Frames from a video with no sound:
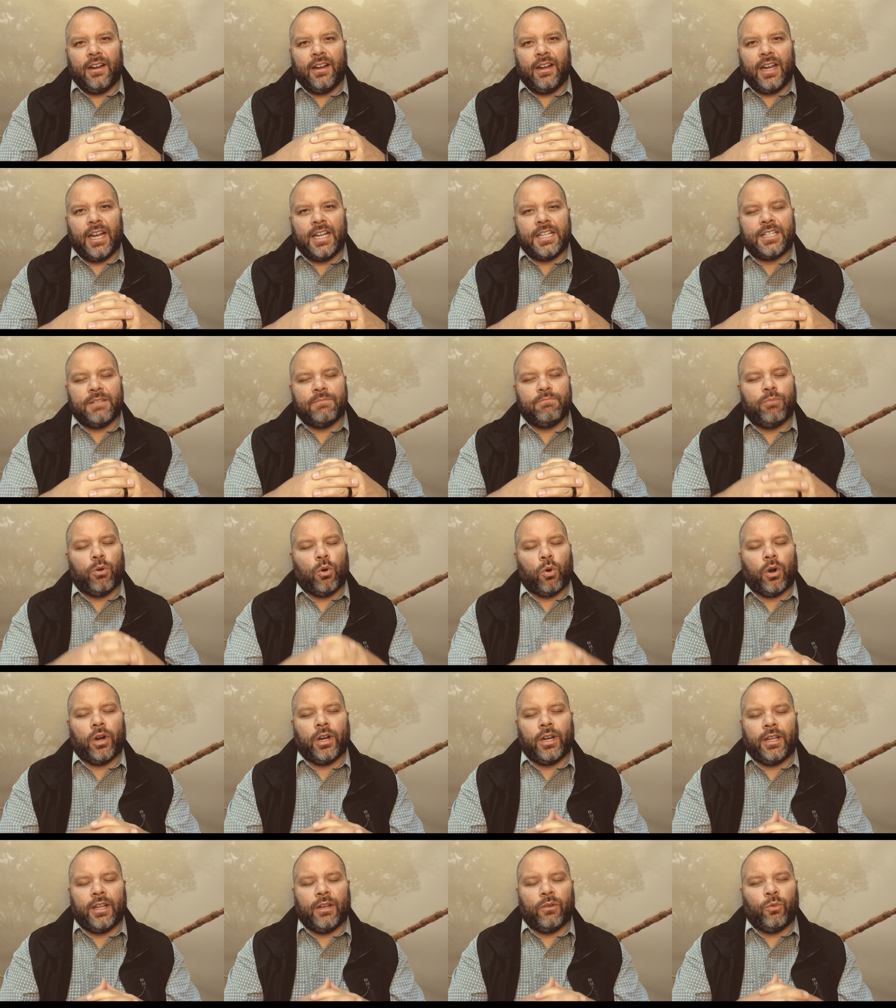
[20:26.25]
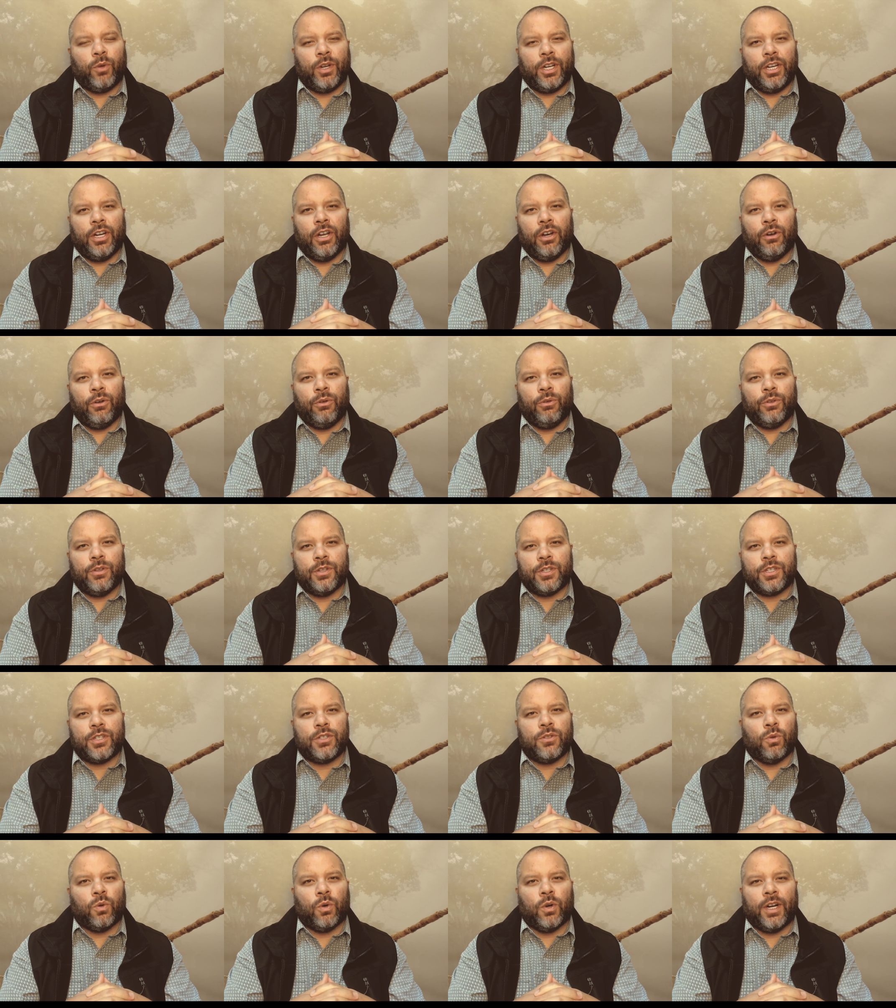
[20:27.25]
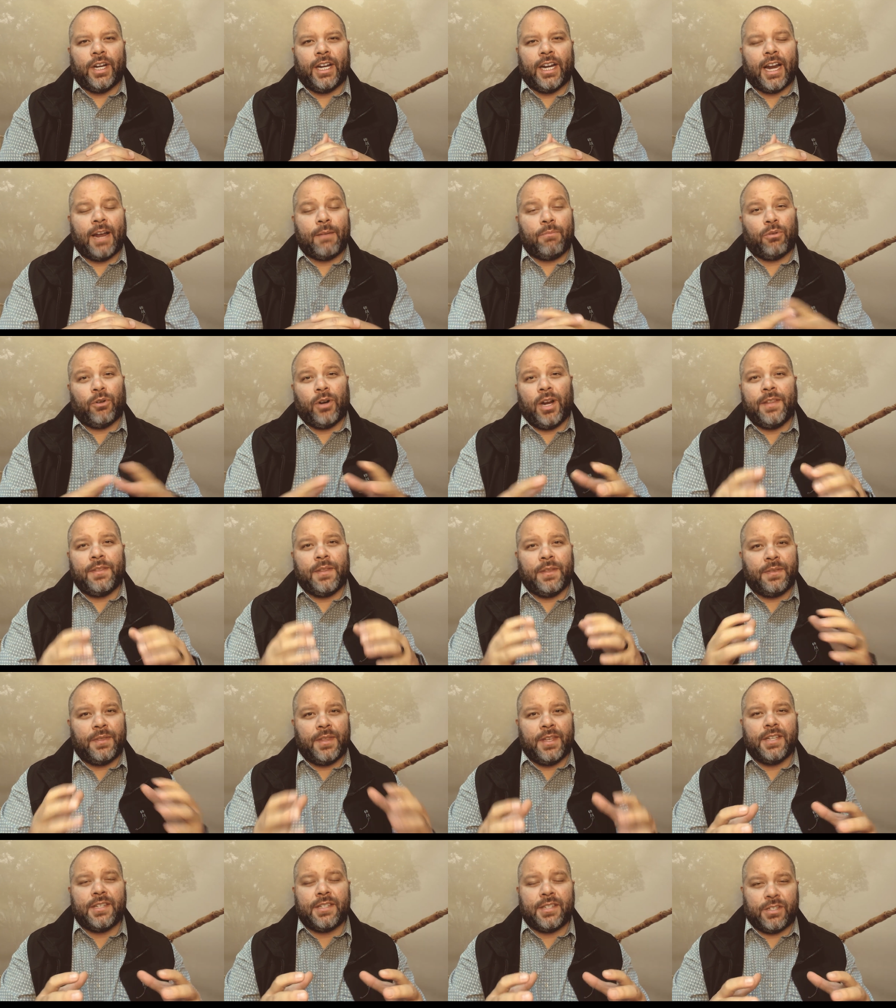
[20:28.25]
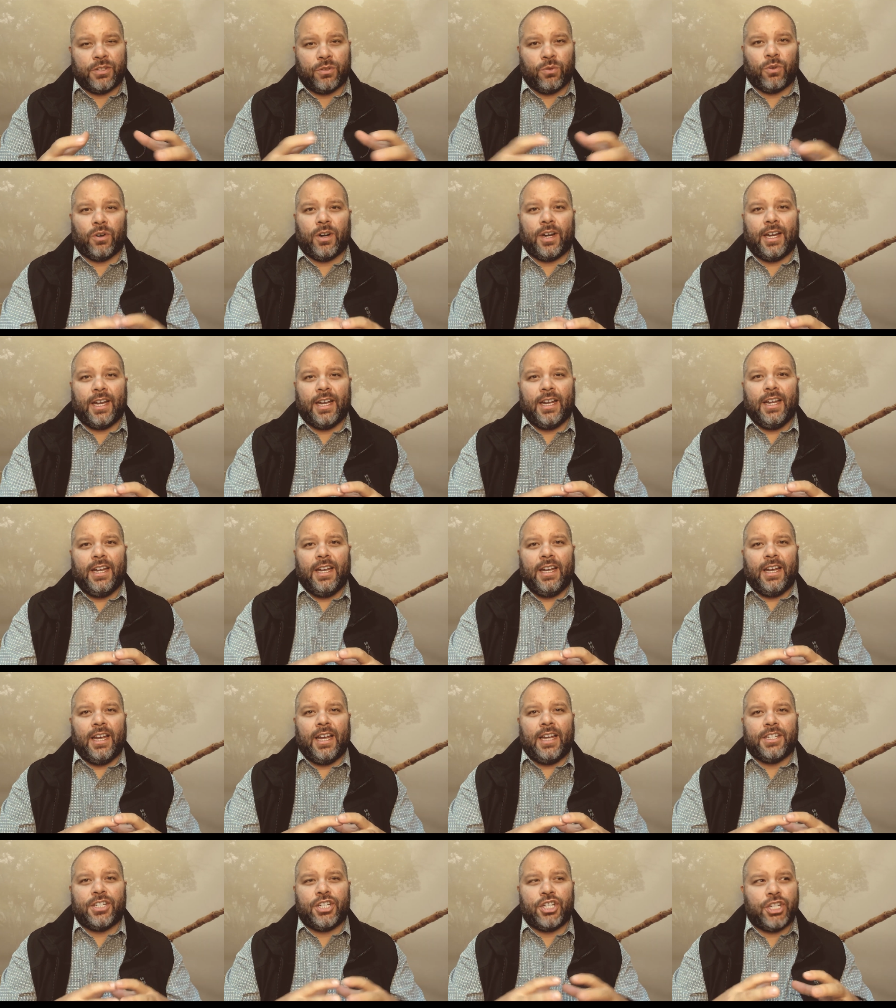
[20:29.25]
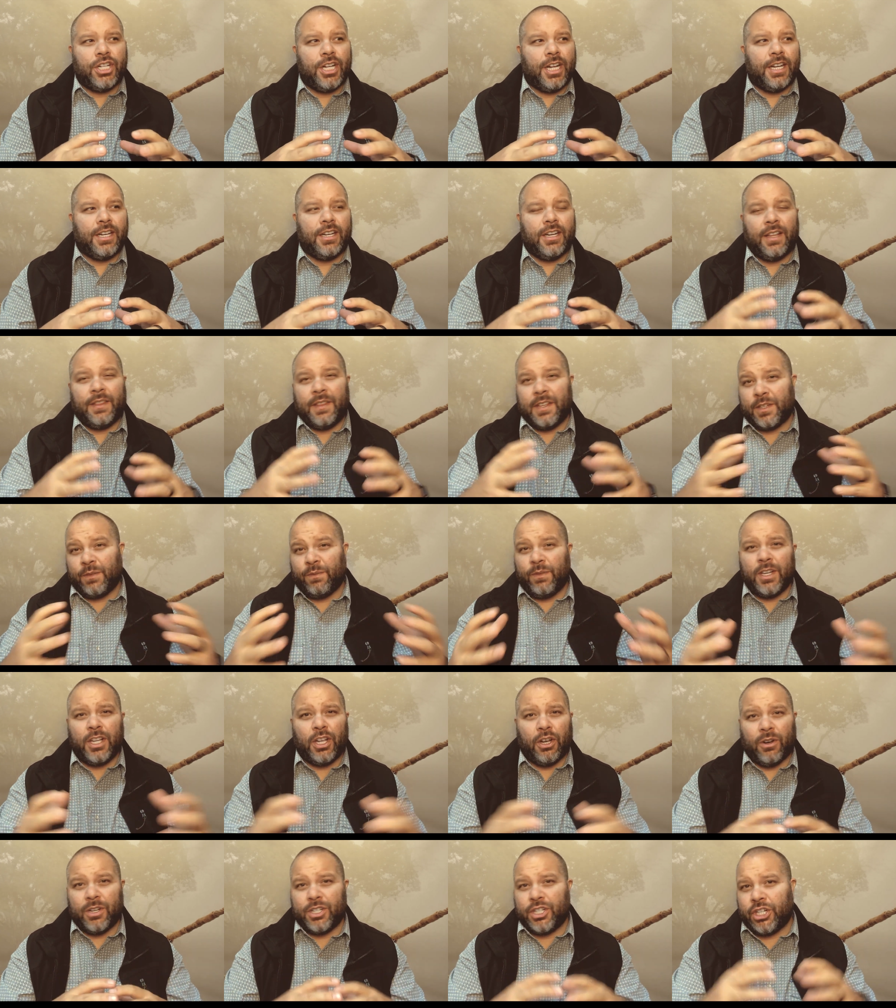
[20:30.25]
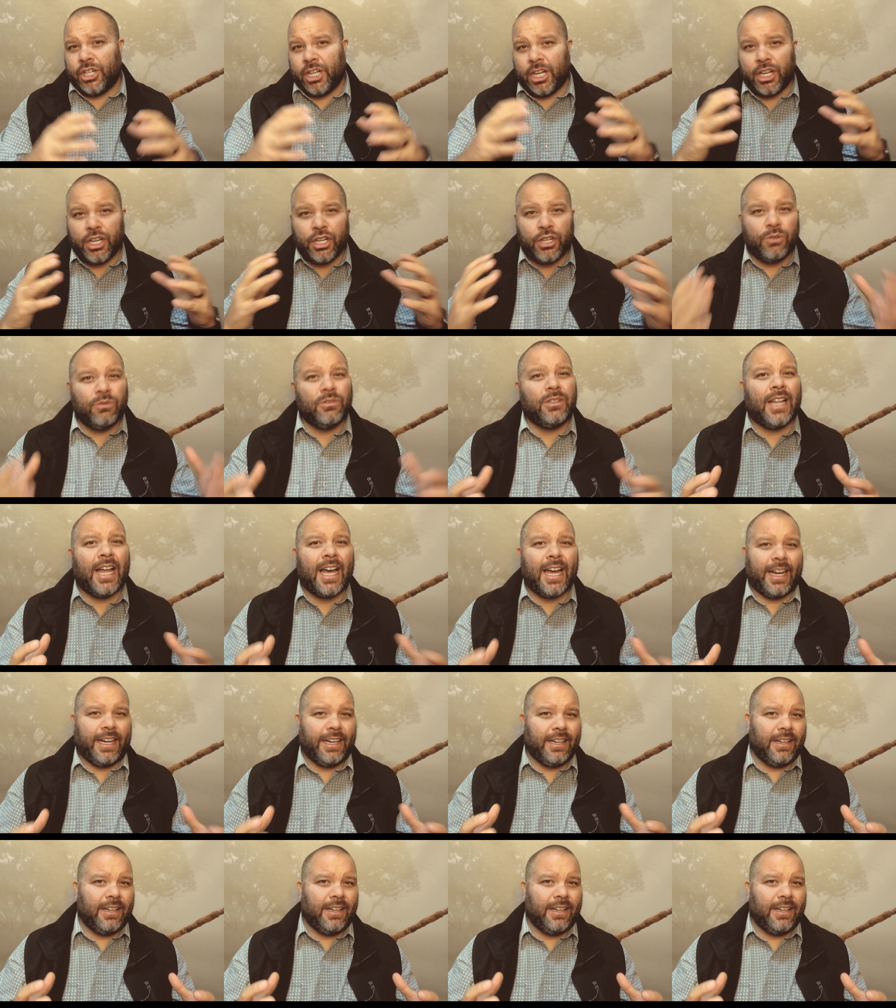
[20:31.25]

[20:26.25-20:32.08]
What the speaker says: It's important that we know the story. And I pray that this story and this video has shed new light